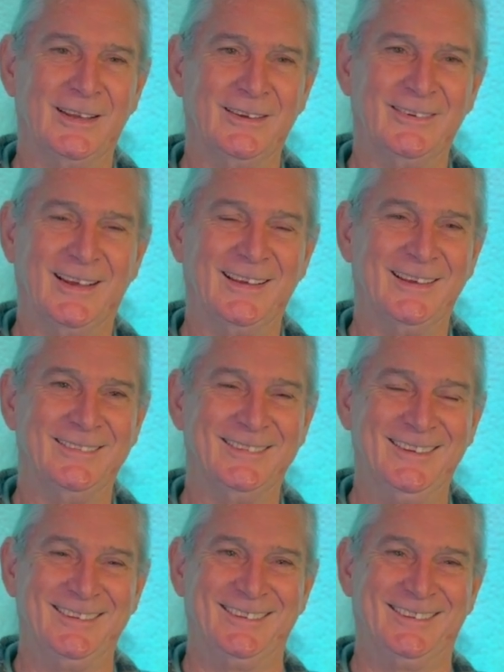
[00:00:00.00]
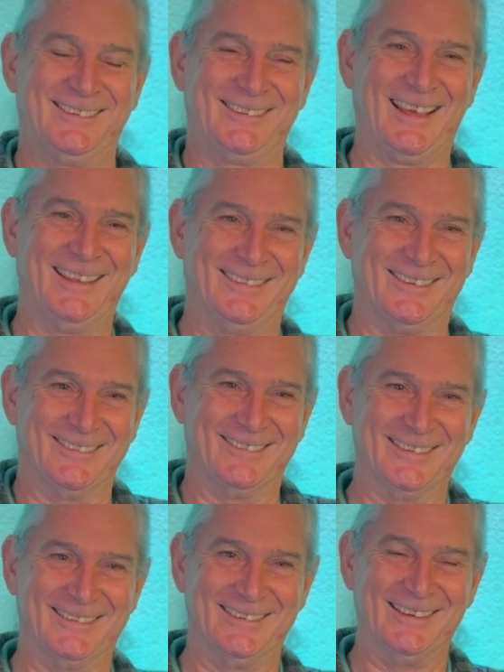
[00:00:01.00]
I, I just sat there
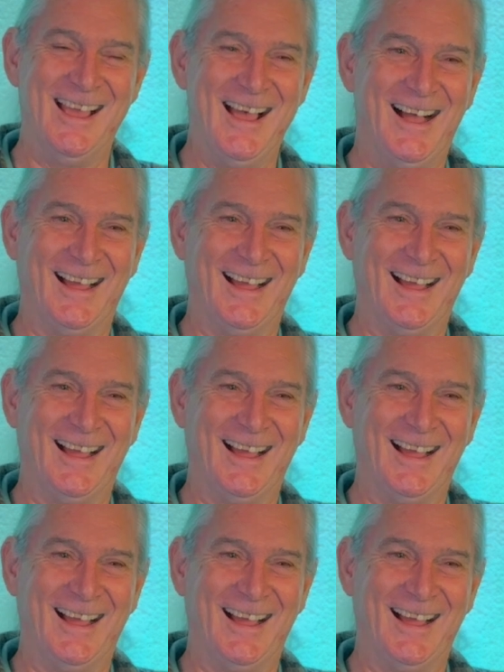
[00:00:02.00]
thinking,